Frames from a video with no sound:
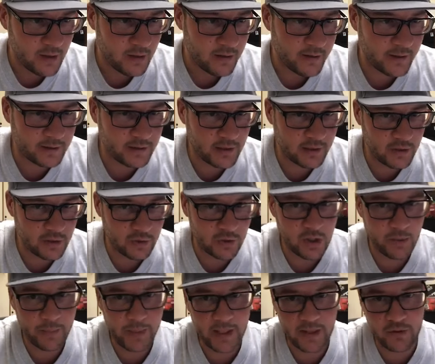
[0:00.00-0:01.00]
that the
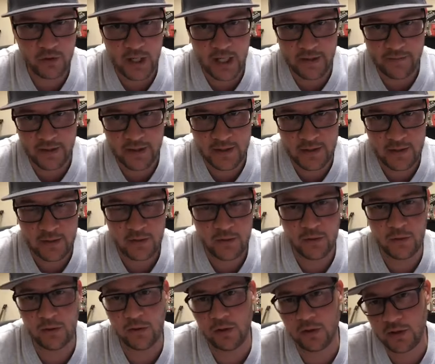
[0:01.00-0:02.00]
Euro B drivers
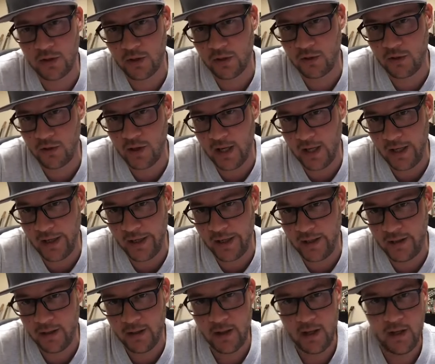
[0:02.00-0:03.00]
who also do the
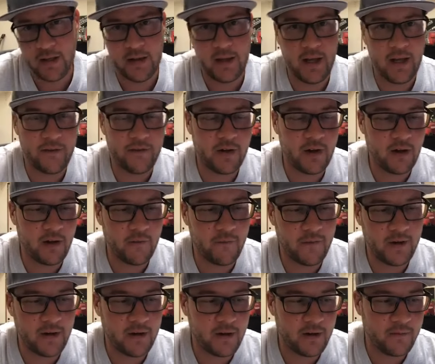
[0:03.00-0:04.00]
A, they have an
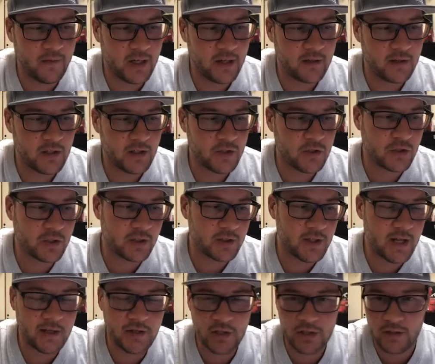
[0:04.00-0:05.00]
unfair advantage because
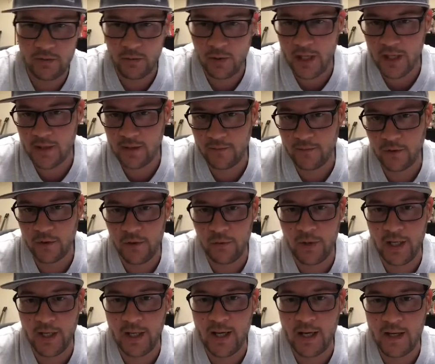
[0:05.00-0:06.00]
they just raced for
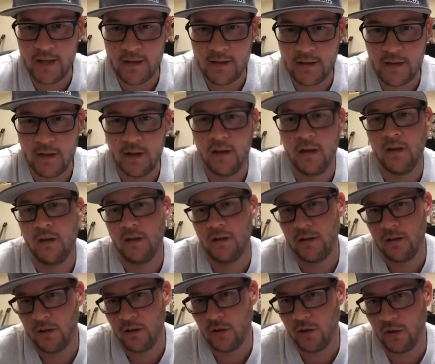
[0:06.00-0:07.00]
3 days
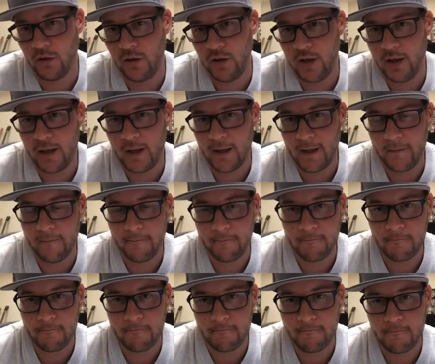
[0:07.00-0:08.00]
on the
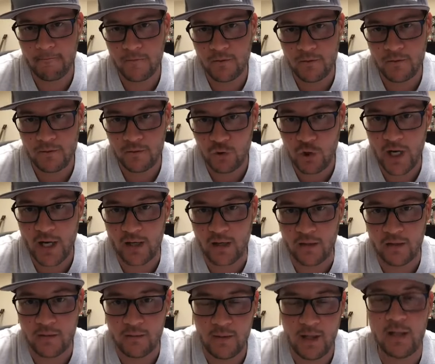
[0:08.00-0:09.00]

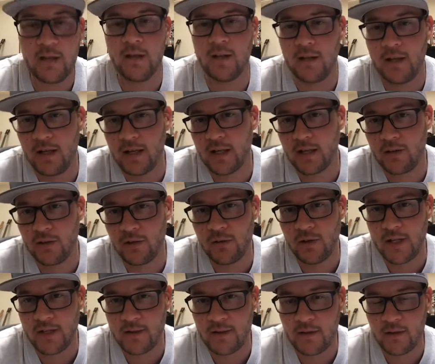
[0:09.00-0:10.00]
track and then they get to
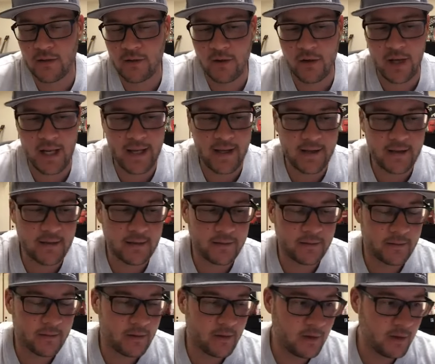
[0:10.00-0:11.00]
race the Euro A's.
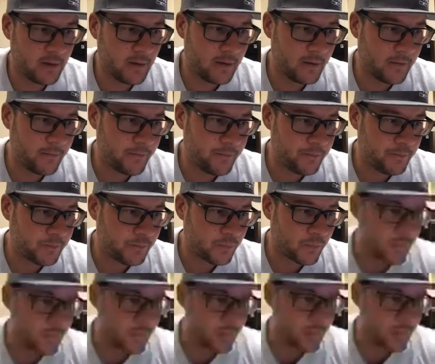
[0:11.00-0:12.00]

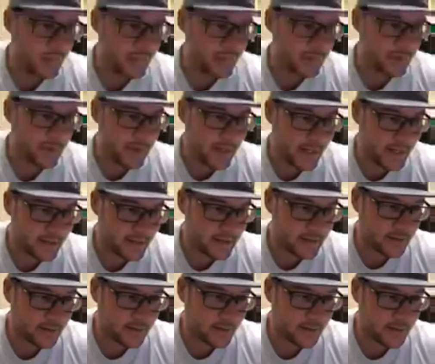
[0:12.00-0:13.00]
Well, to that,
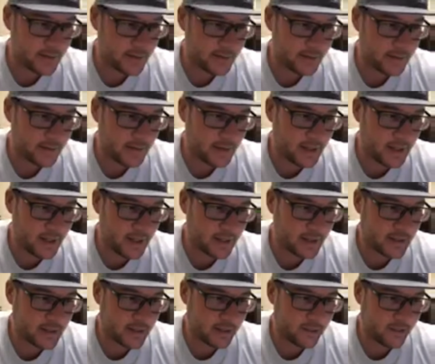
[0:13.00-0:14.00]
I
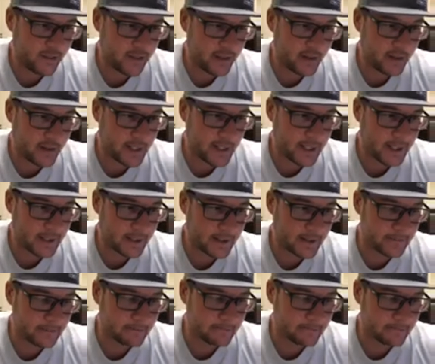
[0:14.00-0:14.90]
kind of feel like